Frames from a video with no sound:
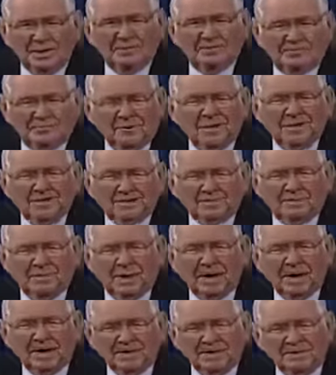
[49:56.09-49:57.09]
in flesh
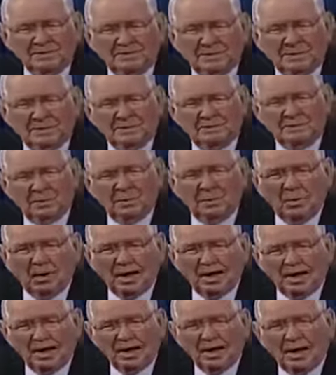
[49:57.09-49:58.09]
bodies to get them to
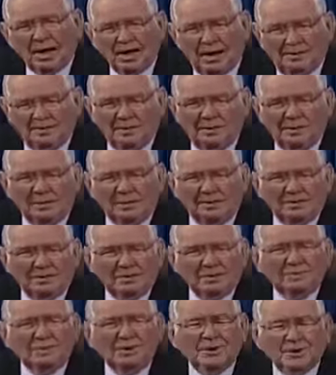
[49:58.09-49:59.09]
wake up
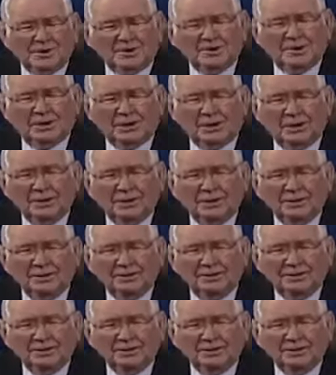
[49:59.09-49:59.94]
spiritually.